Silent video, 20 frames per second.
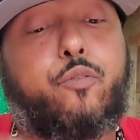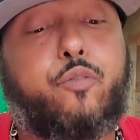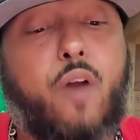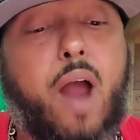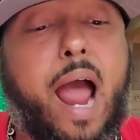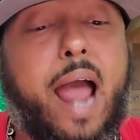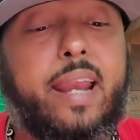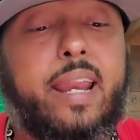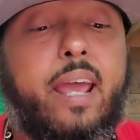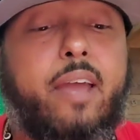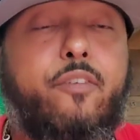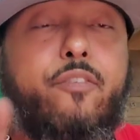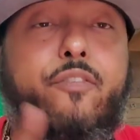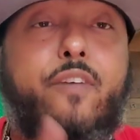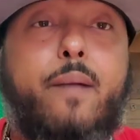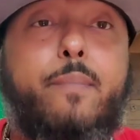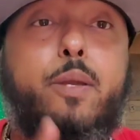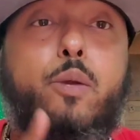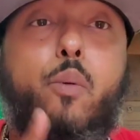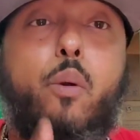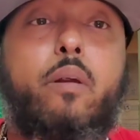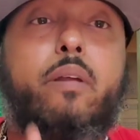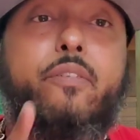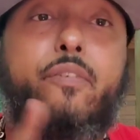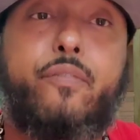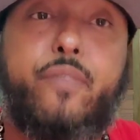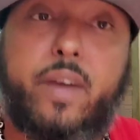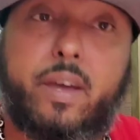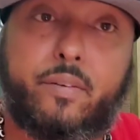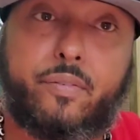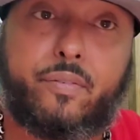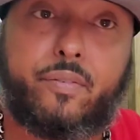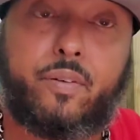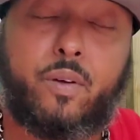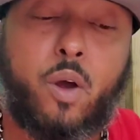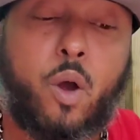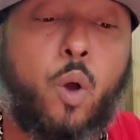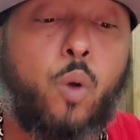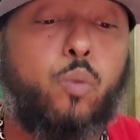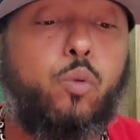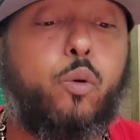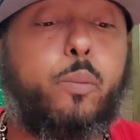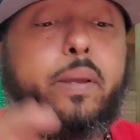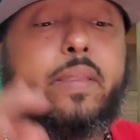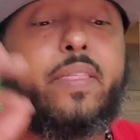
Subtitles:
Friday, February 5th, will